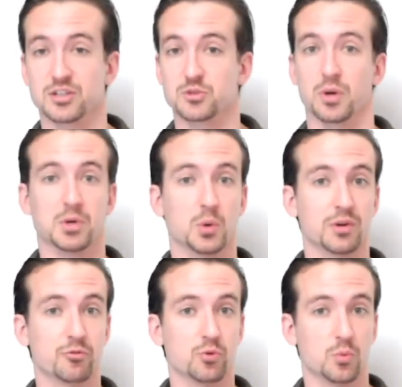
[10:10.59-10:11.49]
That's what I'm
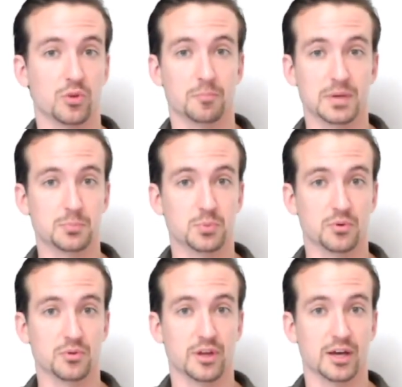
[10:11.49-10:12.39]
going for with the
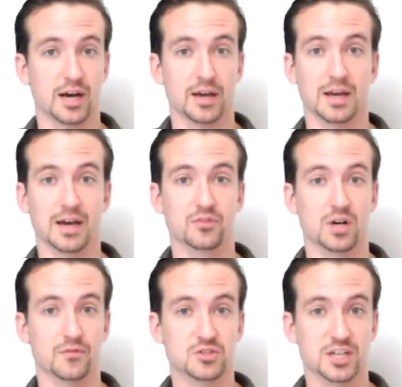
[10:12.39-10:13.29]
people that I have
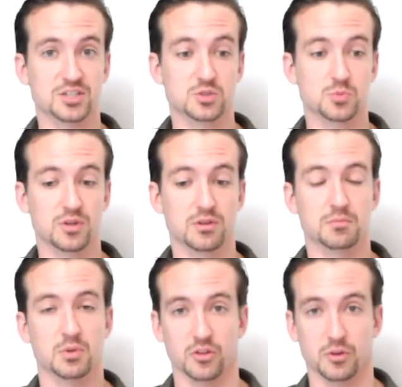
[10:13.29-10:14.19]
conversations
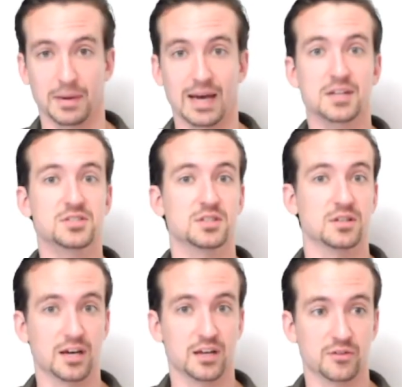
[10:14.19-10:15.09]
with, both in the past
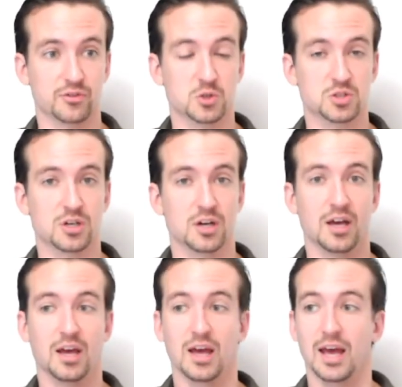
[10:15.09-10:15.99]
and, and in the future.
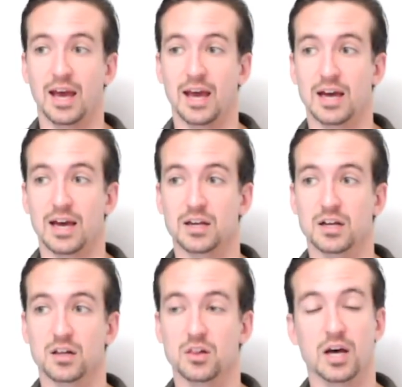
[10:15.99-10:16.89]

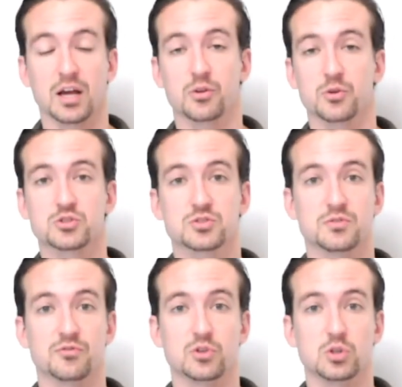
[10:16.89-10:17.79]
And a lot of those
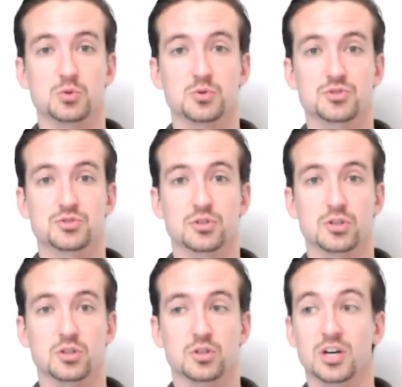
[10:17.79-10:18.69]
views
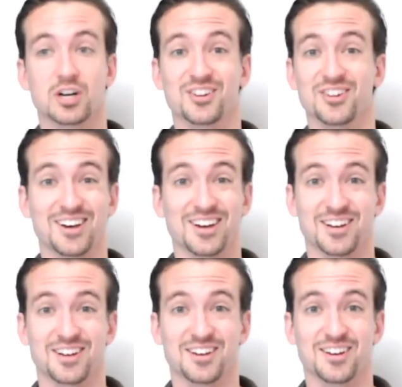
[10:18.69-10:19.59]
you're not gonna
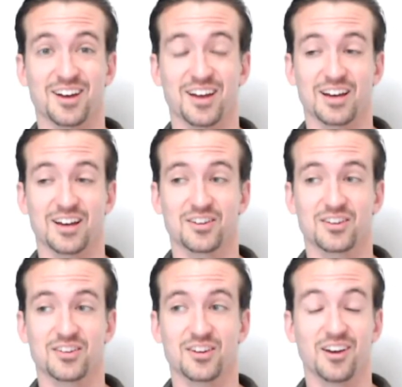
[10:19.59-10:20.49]
like.
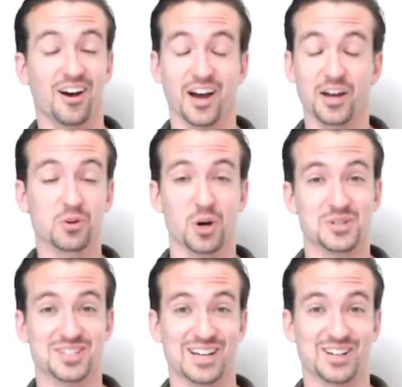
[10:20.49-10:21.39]
And I don't
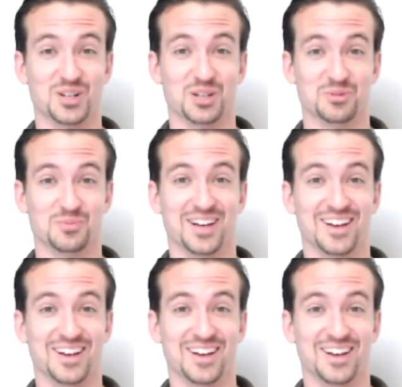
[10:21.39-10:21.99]
always like all of them.